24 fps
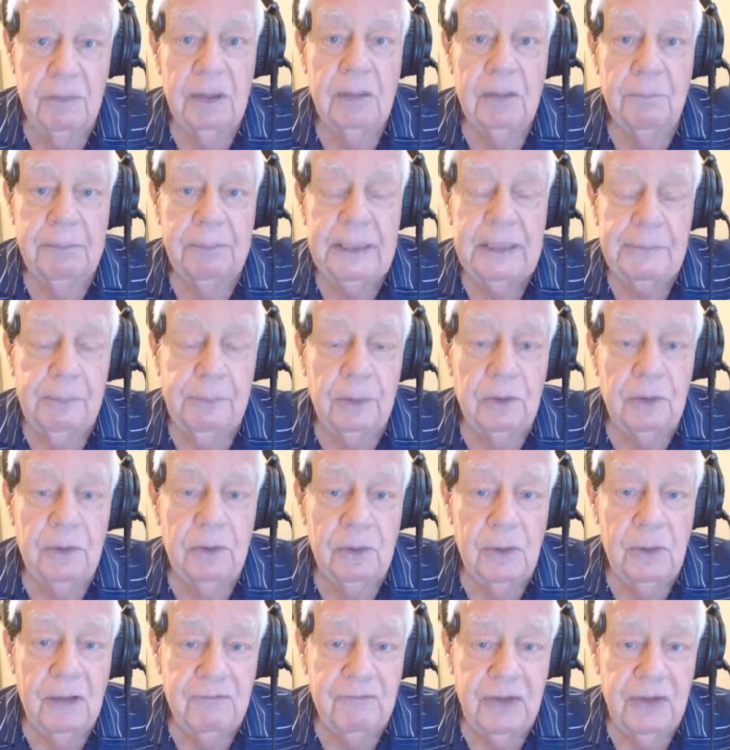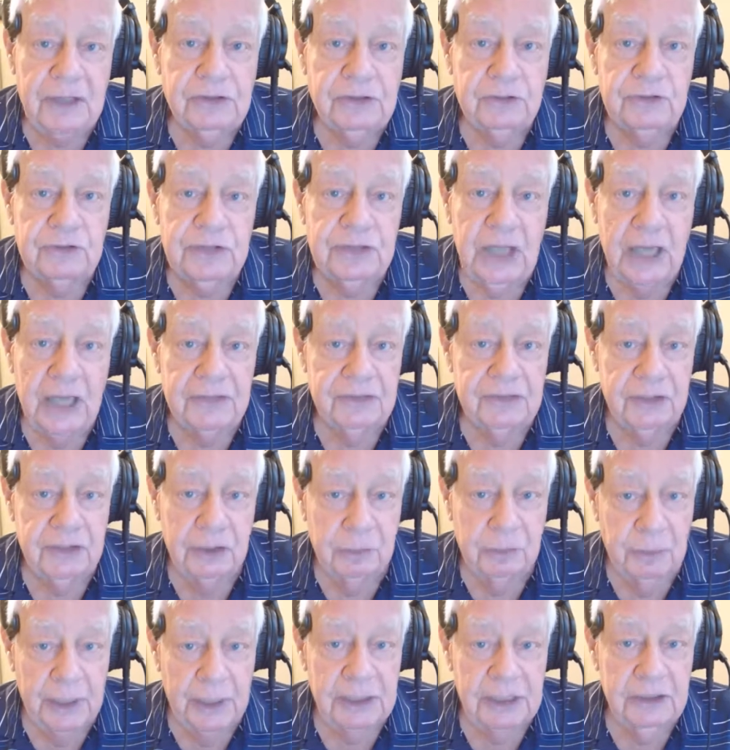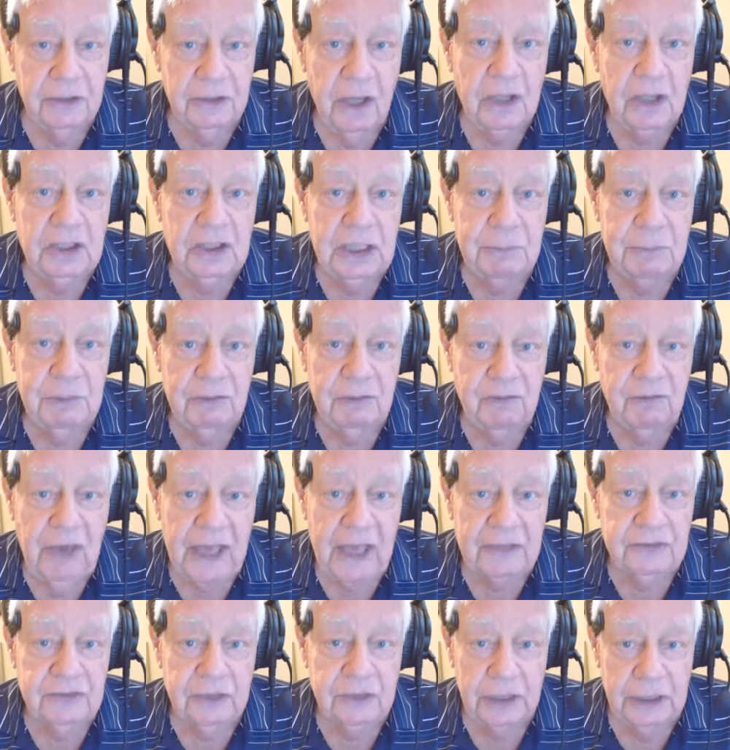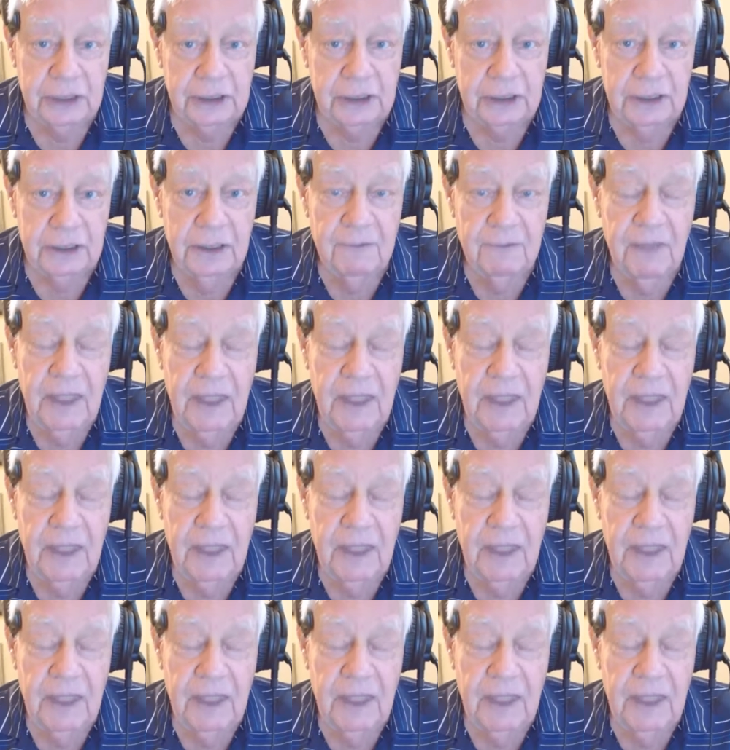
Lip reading: people who have exercised their right not to be vaccinated